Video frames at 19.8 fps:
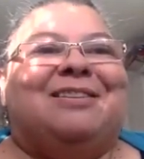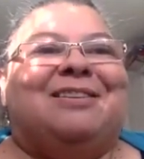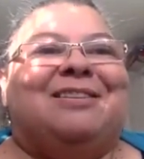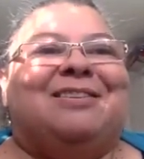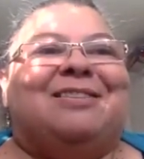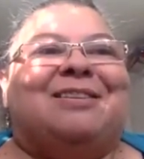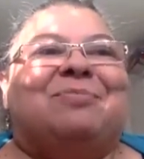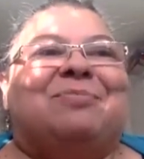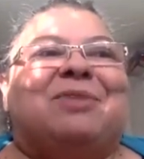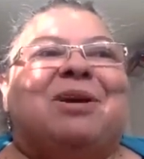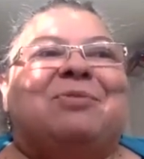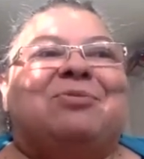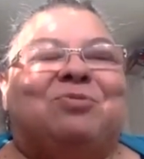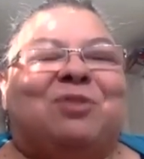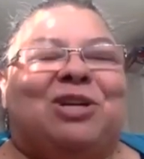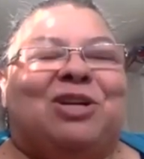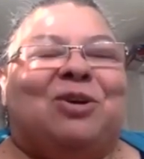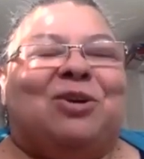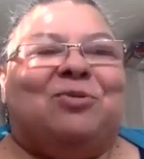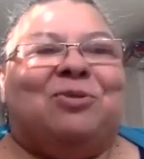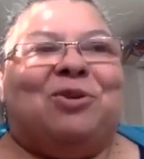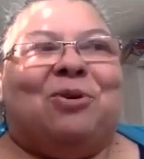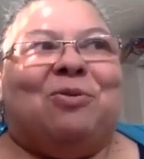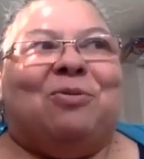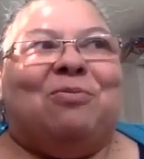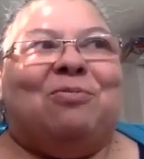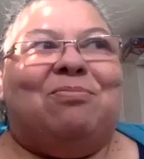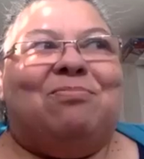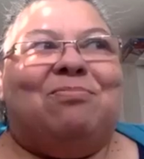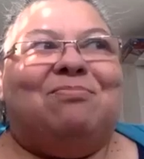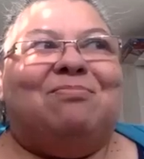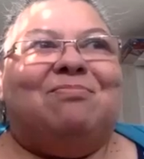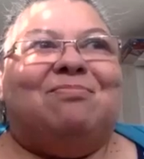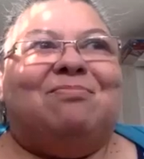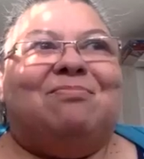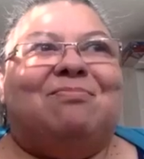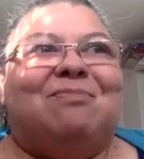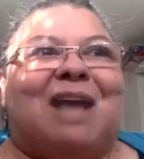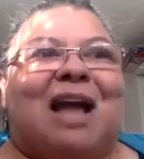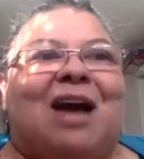Sometimes we don't know
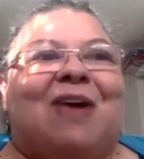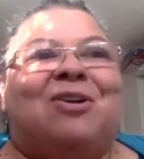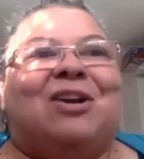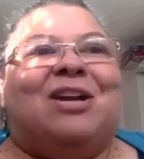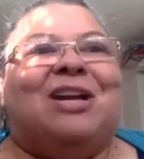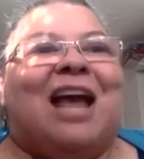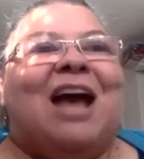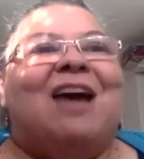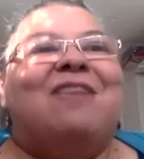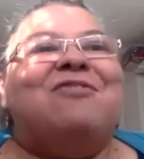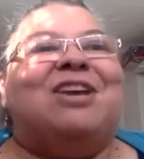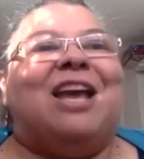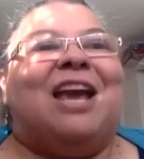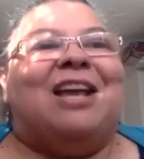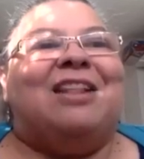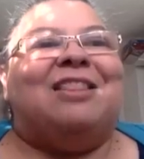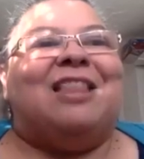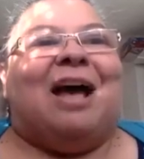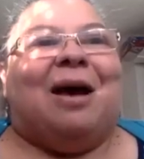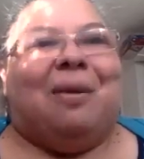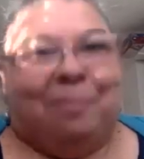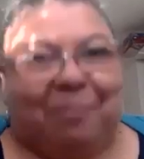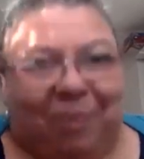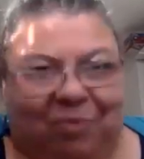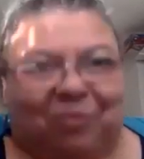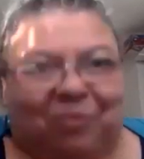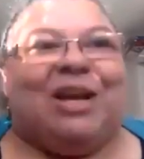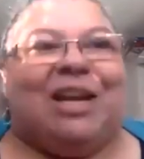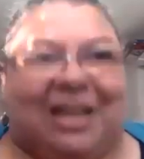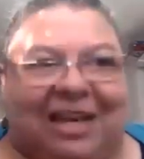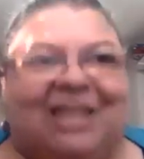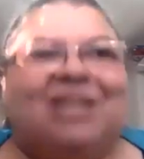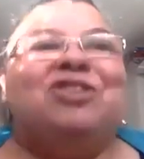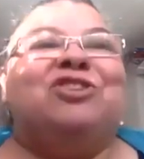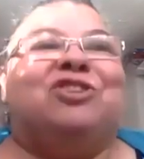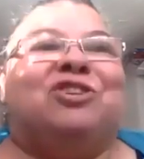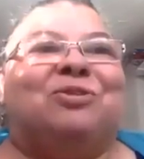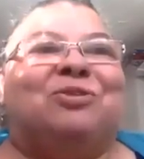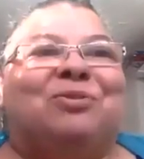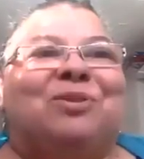how to navigate that, but we
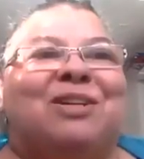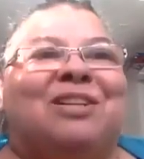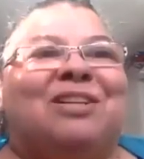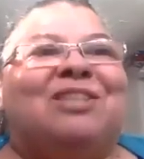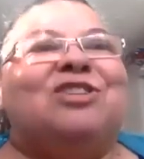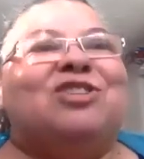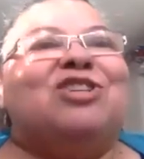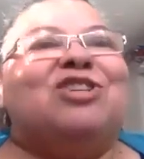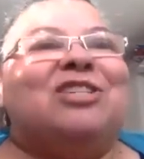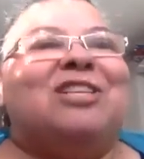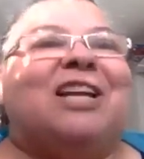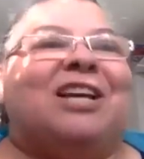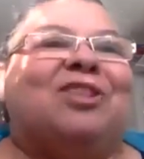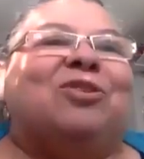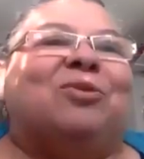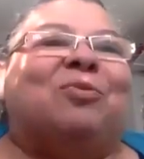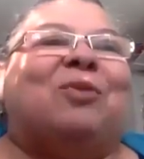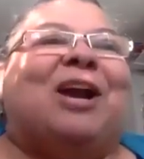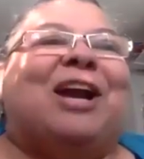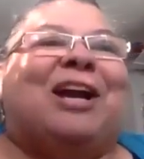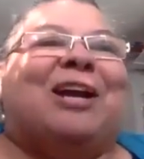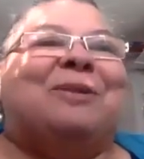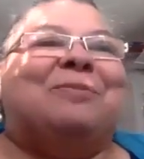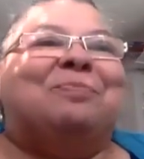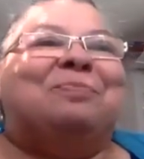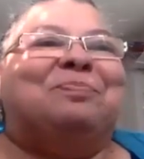need you. And it's just like the rain.